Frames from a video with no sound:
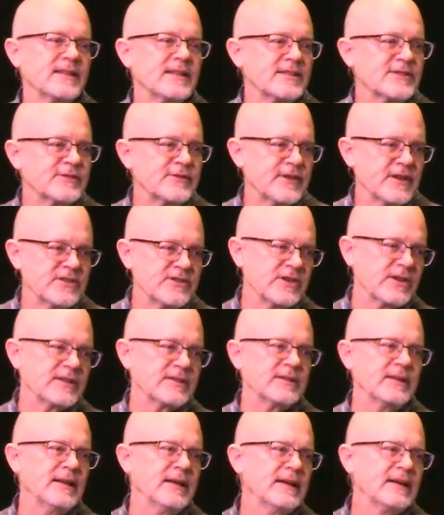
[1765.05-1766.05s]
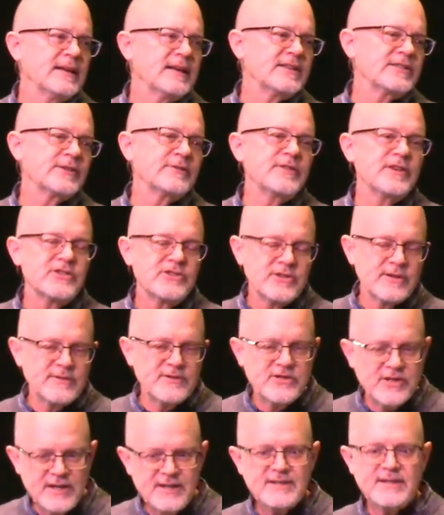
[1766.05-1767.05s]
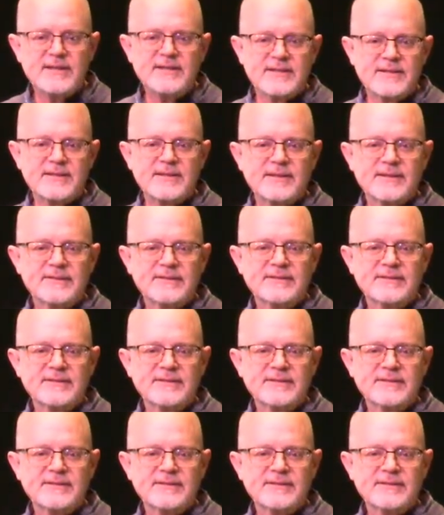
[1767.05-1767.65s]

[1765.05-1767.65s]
in this vision is a vision of Jesus.